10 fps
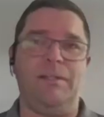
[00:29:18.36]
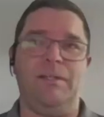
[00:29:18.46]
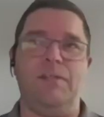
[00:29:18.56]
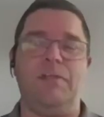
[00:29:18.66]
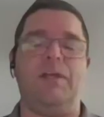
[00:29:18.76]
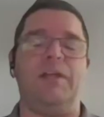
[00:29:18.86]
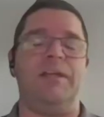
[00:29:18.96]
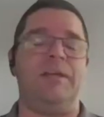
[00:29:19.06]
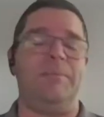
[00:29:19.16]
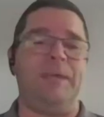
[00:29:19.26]
you can
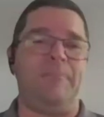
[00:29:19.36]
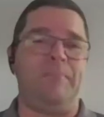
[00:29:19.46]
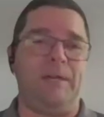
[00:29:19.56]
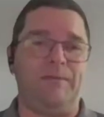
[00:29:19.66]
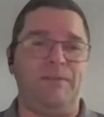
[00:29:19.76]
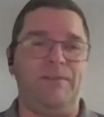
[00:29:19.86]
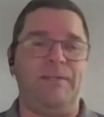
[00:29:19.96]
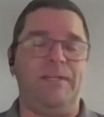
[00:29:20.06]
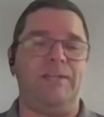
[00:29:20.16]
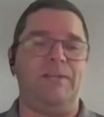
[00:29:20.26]
clean up that benefits data.